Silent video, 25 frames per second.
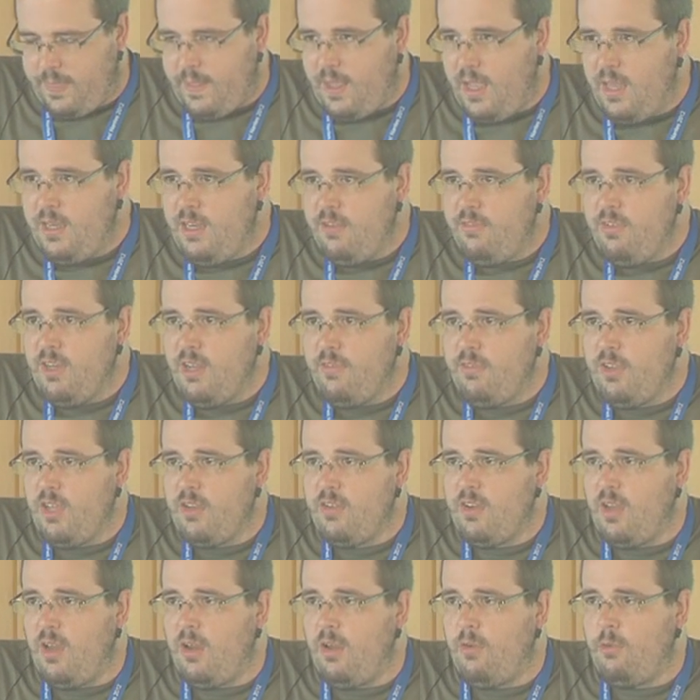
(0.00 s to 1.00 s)
And even if you
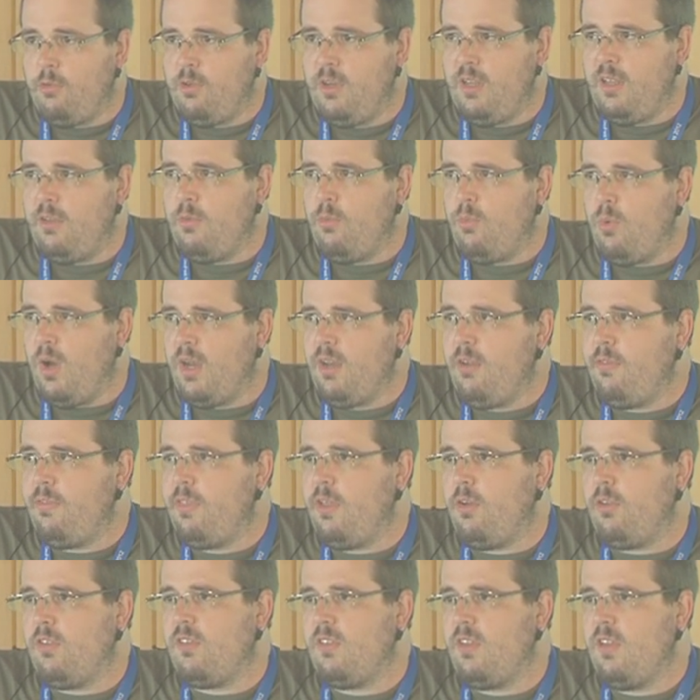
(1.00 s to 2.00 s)
have only one of
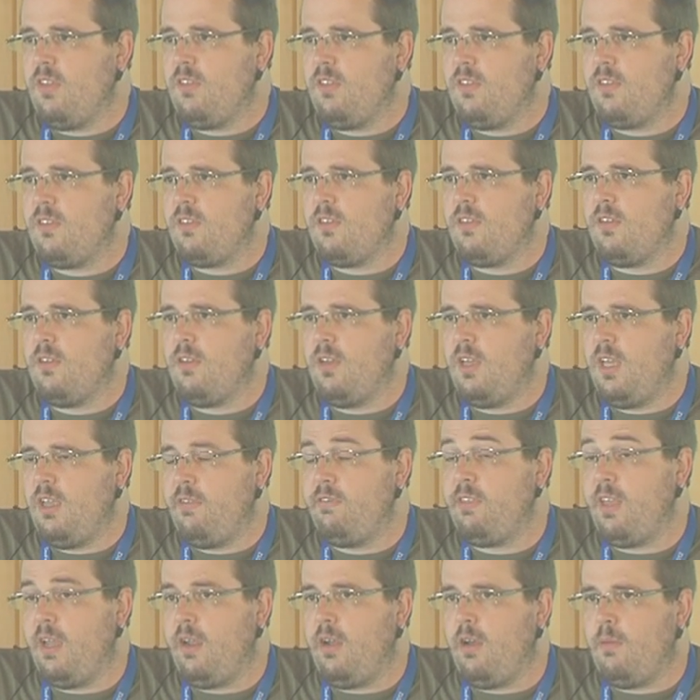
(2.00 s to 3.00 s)
those disks,
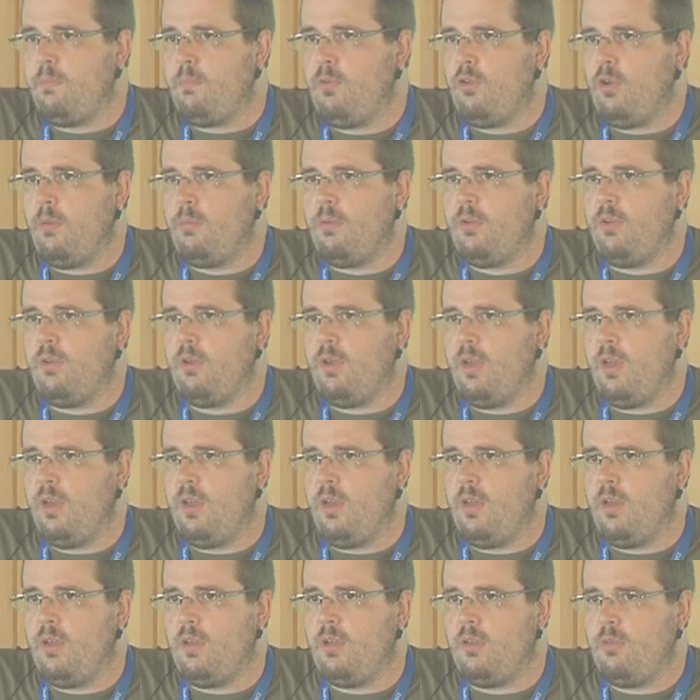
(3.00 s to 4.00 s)
if there are proper
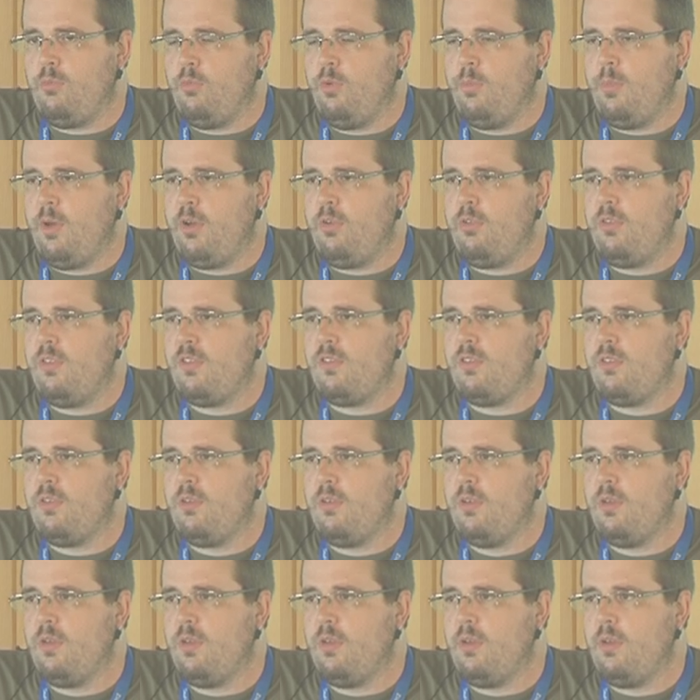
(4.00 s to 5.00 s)
uh, remotes,
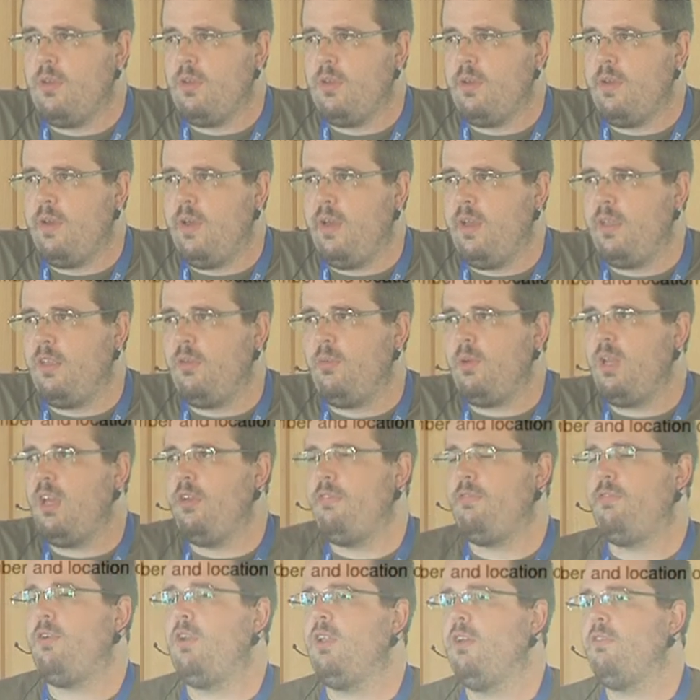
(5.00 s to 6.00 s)
uh, you will
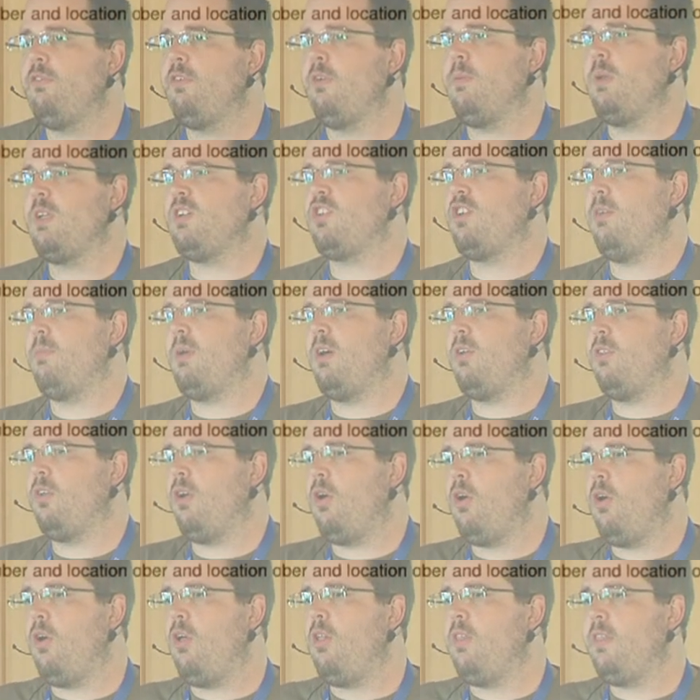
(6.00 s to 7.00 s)
have full information about
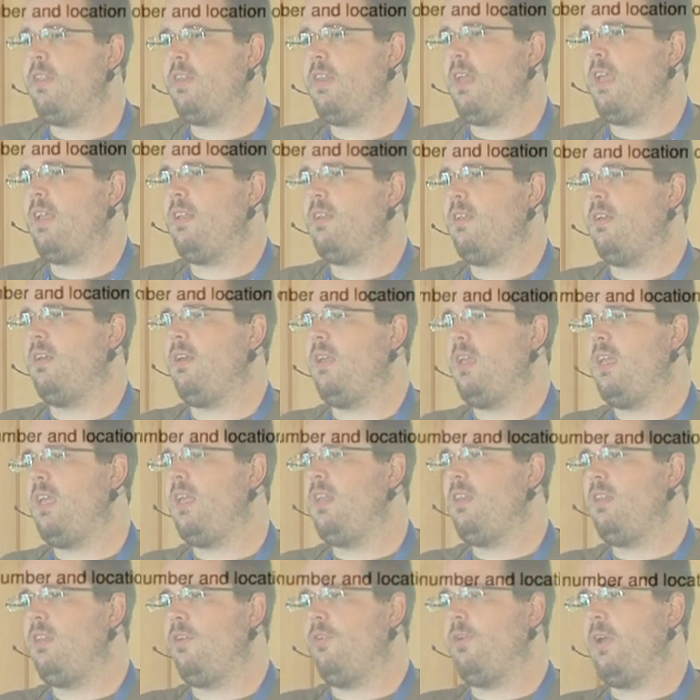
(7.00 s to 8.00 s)
all the data
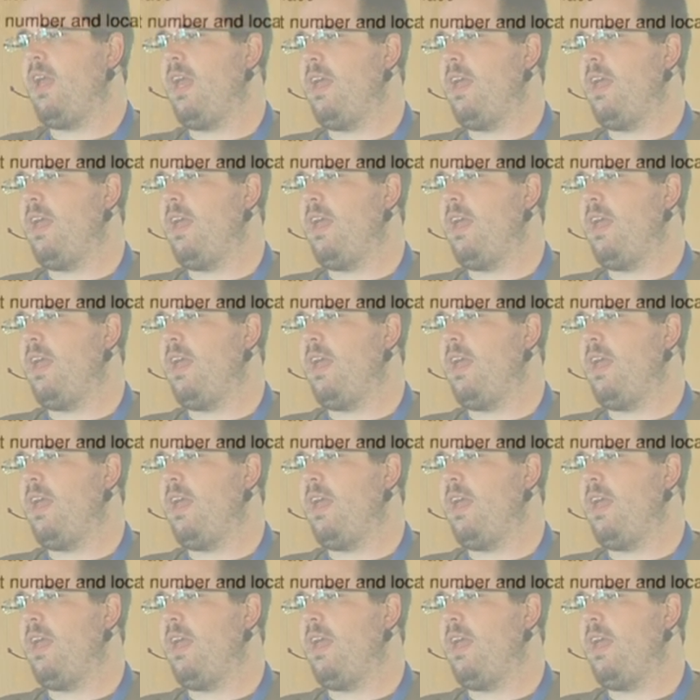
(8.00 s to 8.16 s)
in your